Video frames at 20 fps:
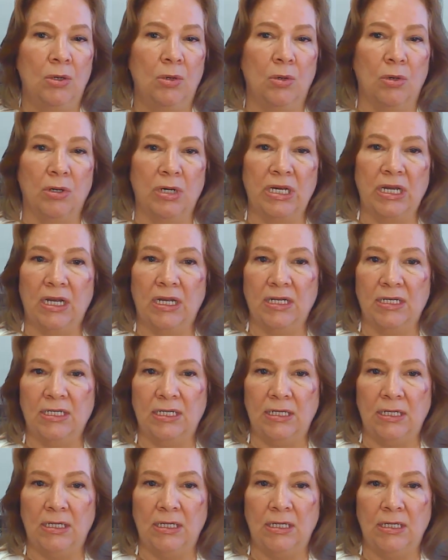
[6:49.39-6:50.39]
or
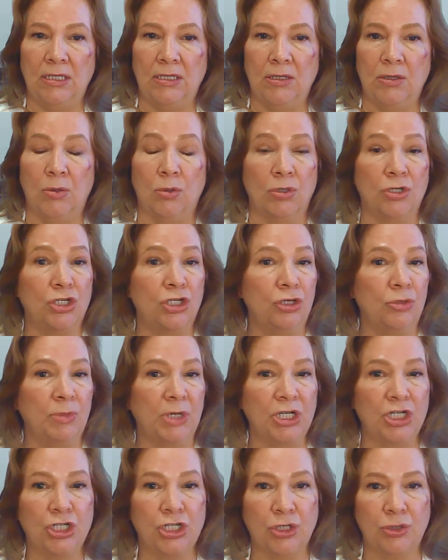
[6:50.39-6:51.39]
nicotine or too
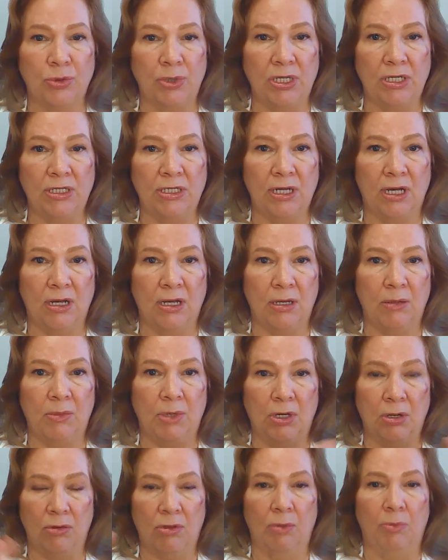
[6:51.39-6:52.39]
much screen time.
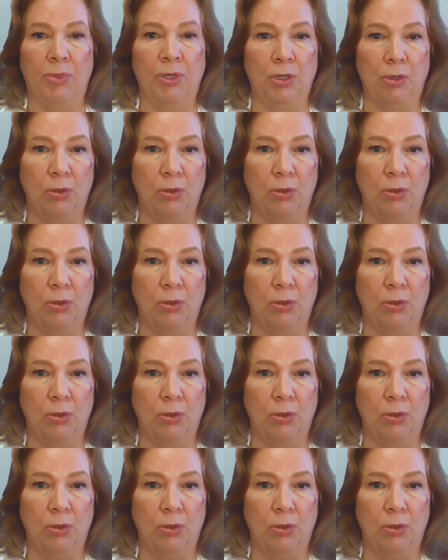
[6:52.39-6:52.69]
The blue